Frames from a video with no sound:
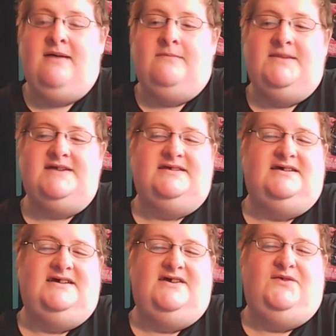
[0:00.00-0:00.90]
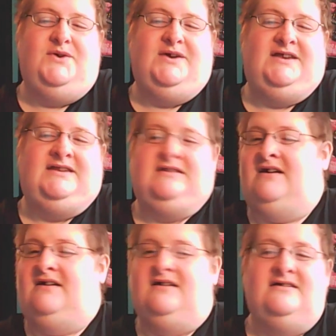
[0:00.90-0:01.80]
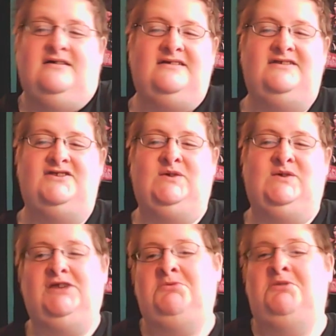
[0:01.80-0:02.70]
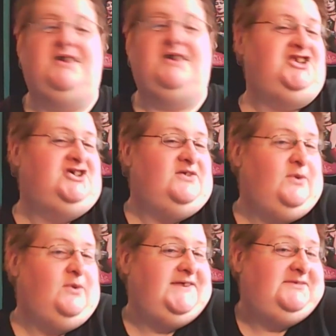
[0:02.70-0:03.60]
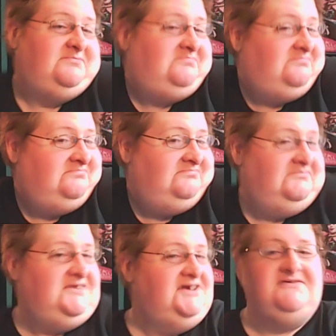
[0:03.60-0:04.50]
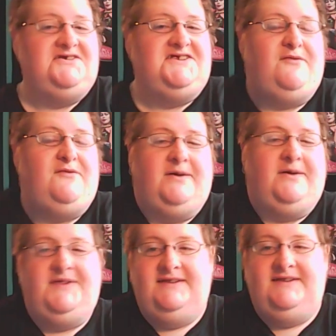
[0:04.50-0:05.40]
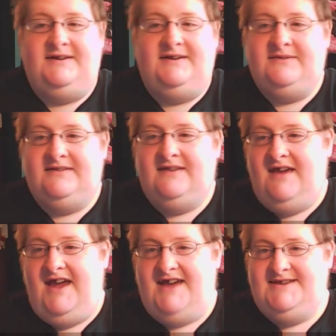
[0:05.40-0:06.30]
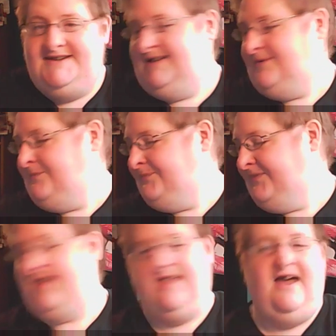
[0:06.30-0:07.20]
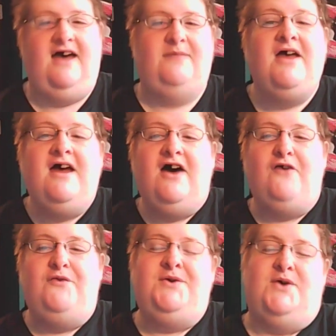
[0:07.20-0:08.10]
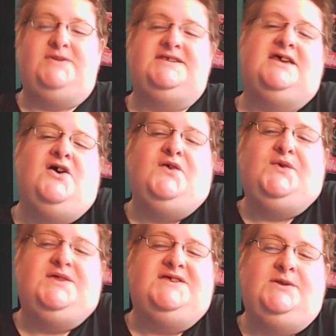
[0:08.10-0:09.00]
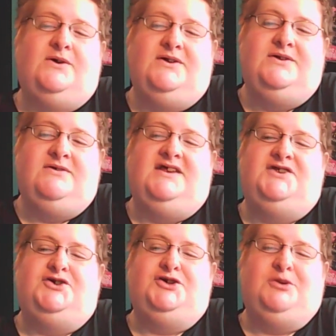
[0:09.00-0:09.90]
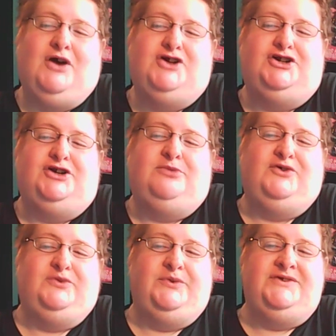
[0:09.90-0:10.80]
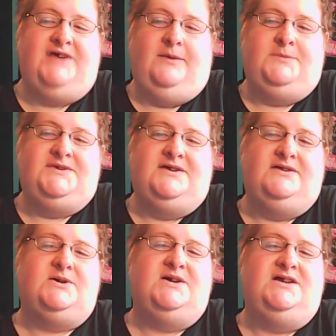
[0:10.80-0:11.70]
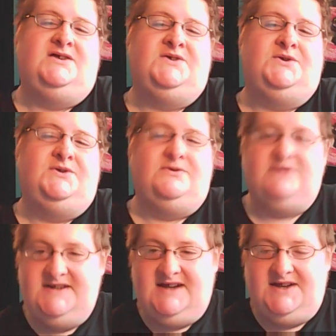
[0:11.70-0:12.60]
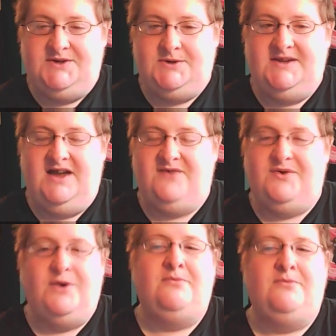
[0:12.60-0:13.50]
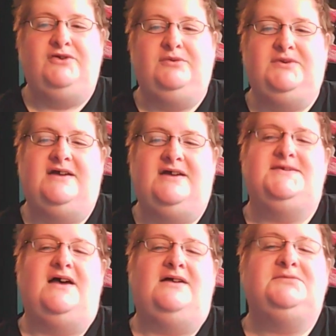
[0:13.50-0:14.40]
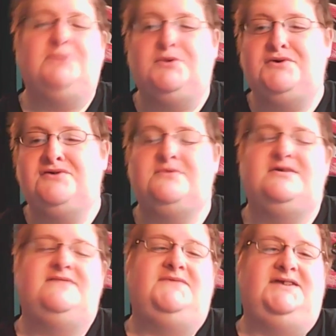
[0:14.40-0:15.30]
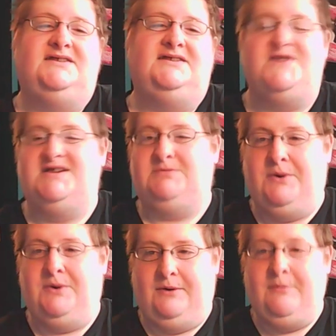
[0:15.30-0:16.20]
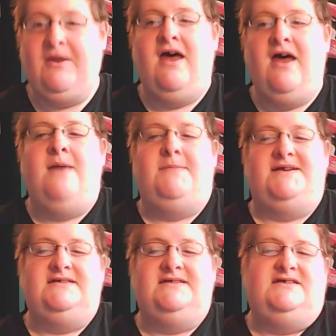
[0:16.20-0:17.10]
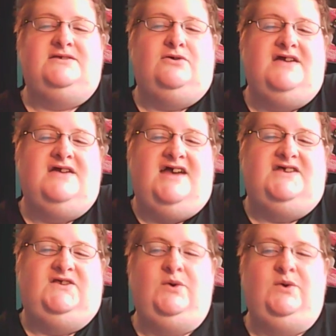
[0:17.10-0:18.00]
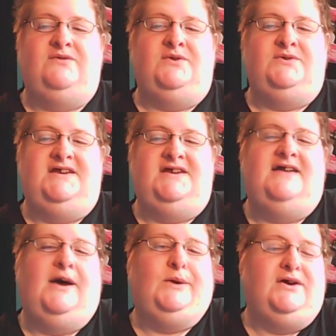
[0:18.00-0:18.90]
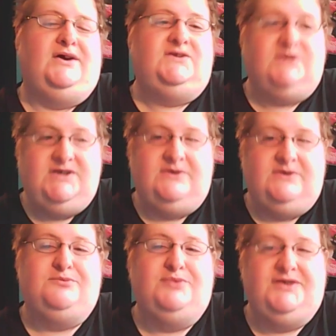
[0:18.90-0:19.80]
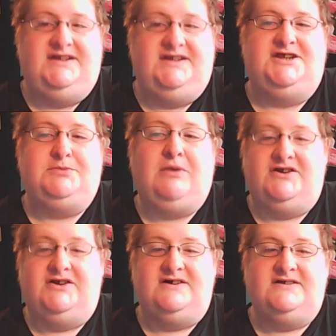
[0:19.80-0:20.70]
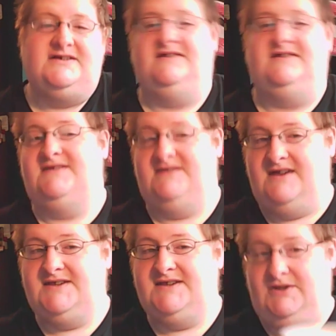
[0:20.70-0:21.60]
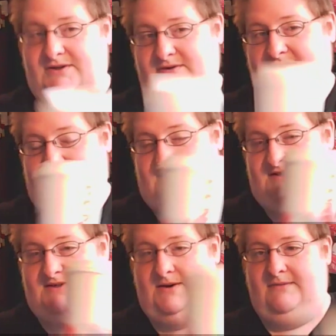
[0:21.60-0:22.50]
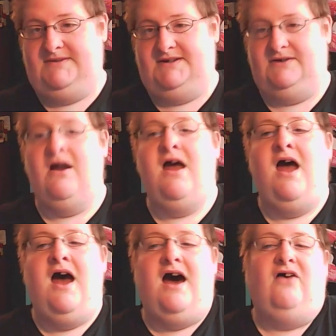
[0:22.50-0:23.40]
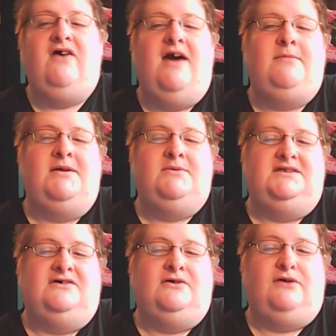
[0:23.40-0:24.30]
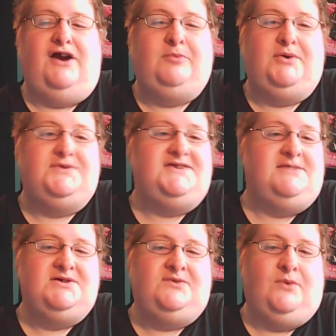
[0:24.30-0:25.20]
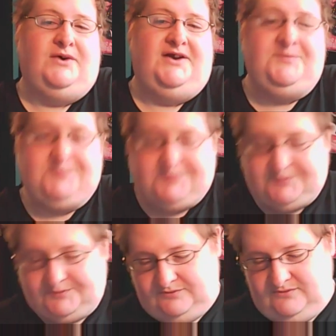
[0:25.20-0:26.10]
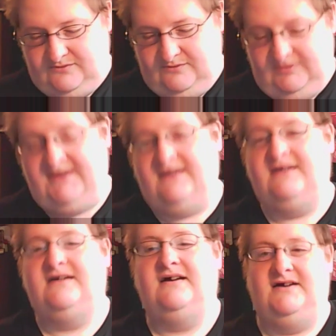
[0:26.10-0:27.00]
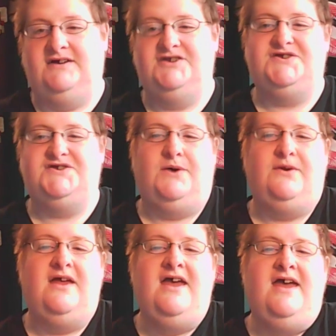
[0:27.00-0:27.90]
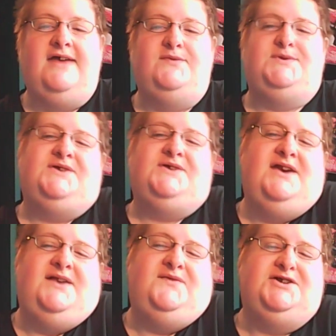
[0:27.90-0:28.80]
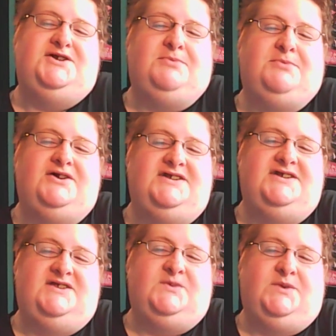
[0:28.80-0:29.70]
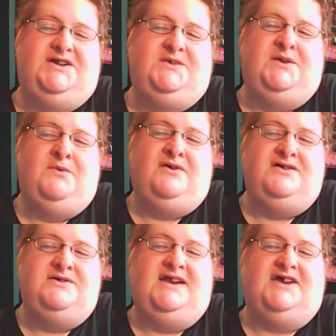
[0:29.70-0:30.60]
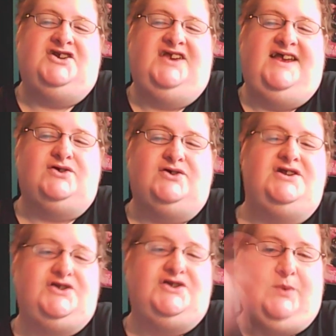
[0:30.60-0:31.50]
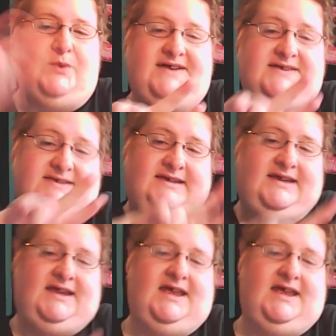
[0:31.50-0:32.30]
Basically, if you can do a little bit of bright and cheerful with it, just have fun with it, as you do. A few notes. For this along, you can enter your project multiple times. There is no need to enter the FO multiple times on the board or even in the Facebook group. Basically, as long as you have notated how long it took you to complete each project, and this does include on Instagram too, I'll comment with the correct post numbers for you. Just note, if you started and finished the project in 2021, you can actually enter it twice.